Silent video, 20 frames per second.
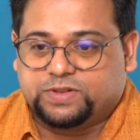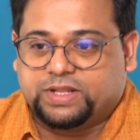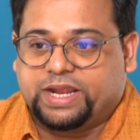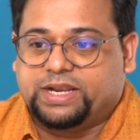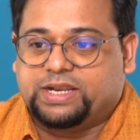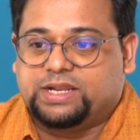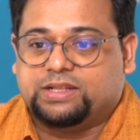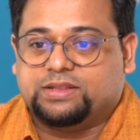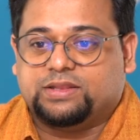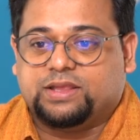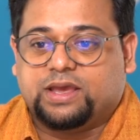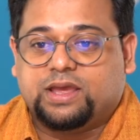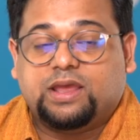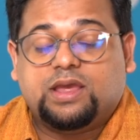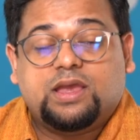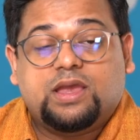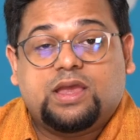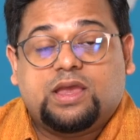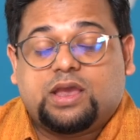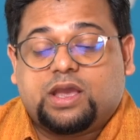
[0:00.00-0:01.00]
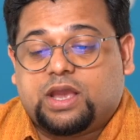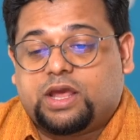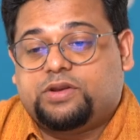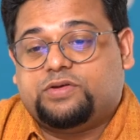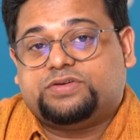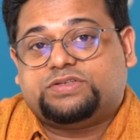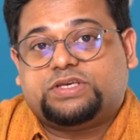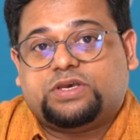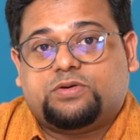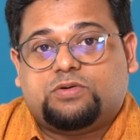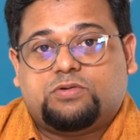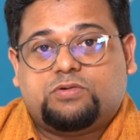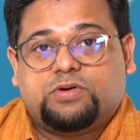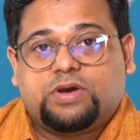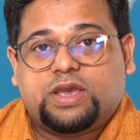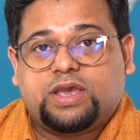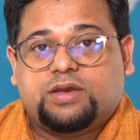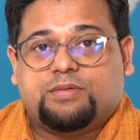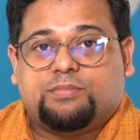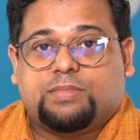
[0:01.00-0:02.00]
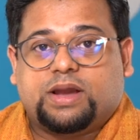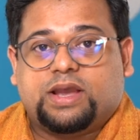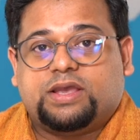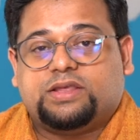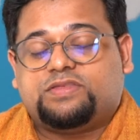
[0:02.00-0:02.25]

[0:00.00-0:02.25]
no lighting there. And you say, oh, hey, my